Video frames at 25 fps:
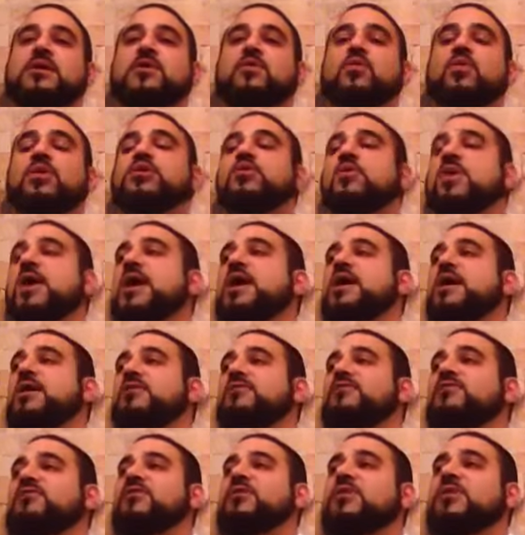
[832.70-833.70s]
When you
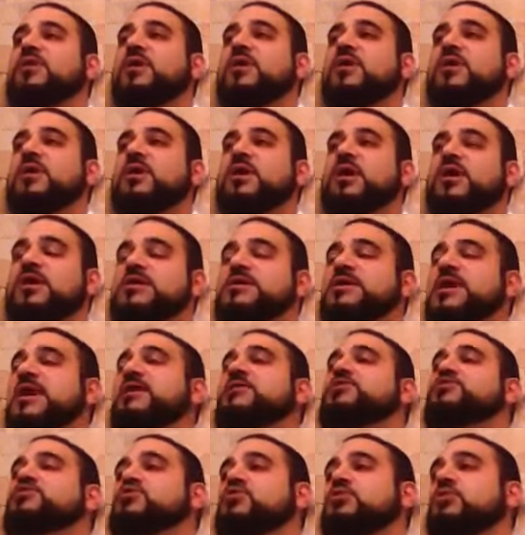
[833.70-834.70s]
have a
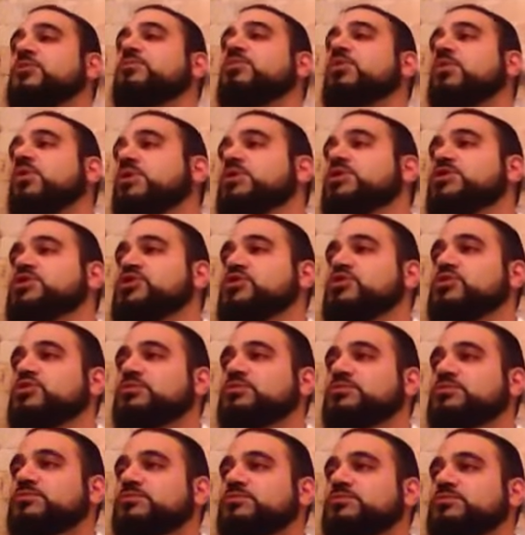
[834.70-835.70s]
natural-born Jew,
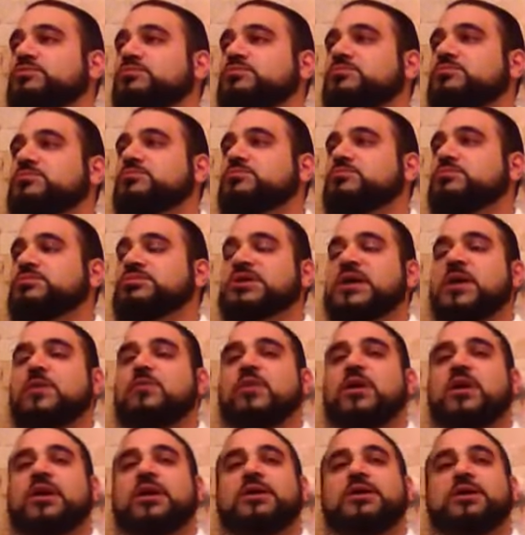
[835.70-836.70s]

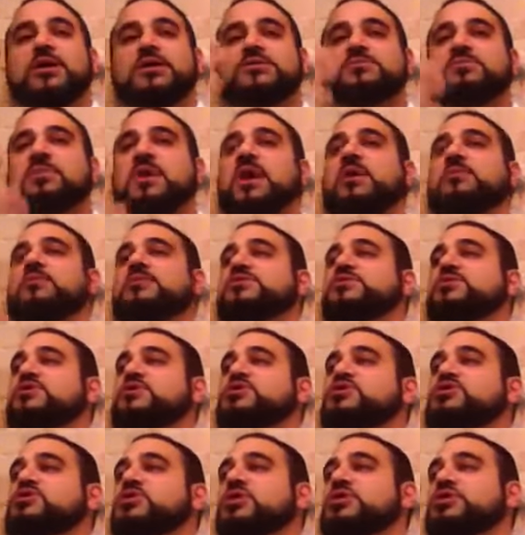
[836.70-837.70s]
someone, his mom is
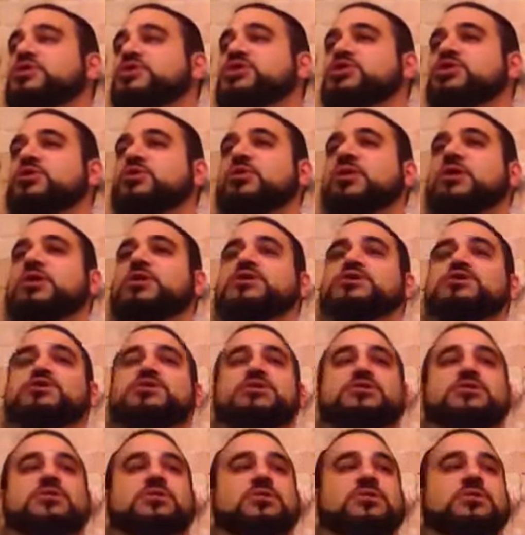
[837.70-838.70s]

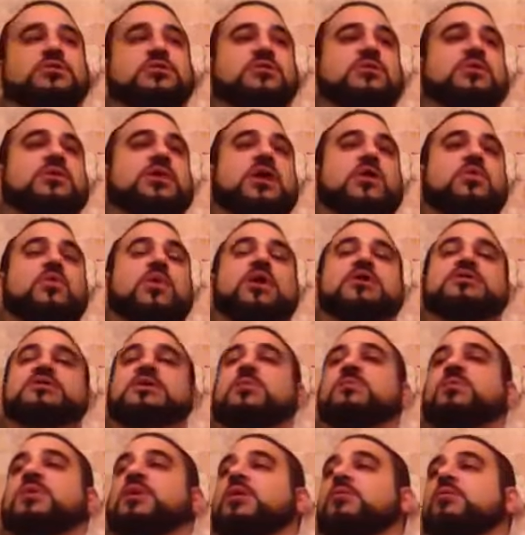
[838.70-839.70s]
Jewish, he wakes
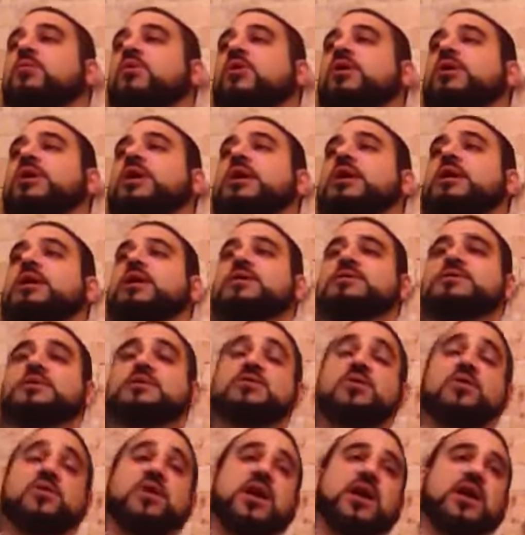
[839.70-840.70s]
up in the morning, he
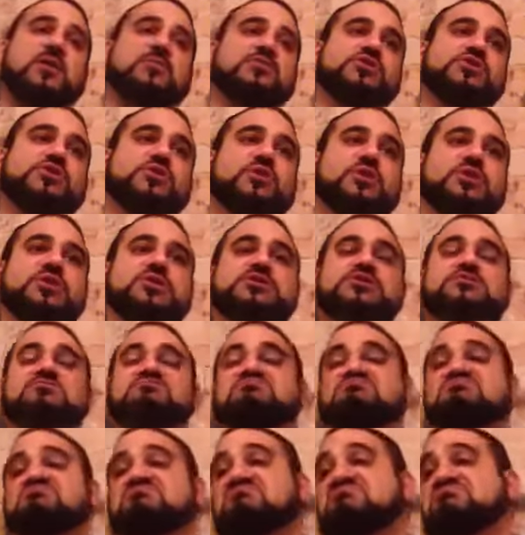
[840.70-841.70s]
says, okay, I'm Jewish.
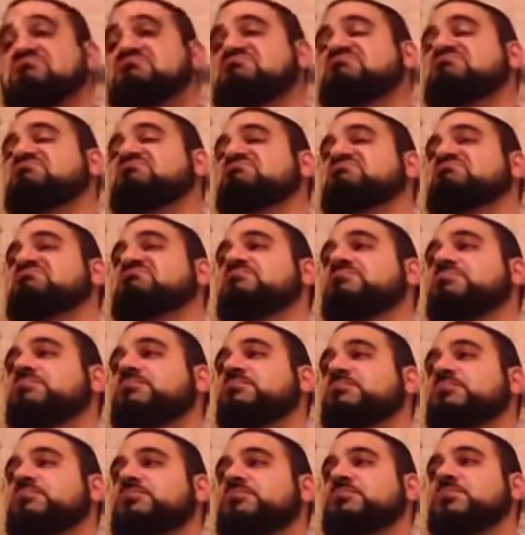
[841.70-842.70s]

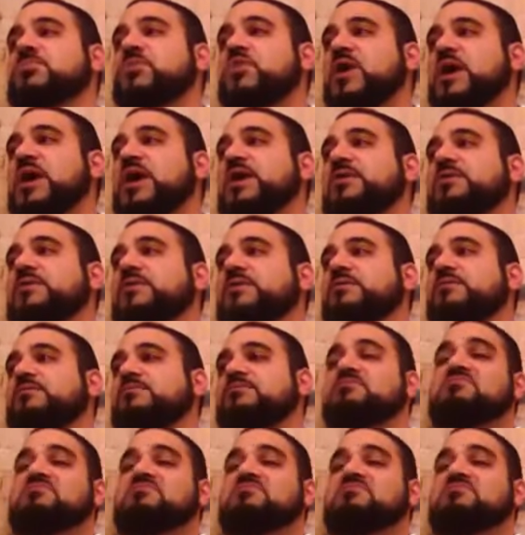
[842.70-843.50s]
Great.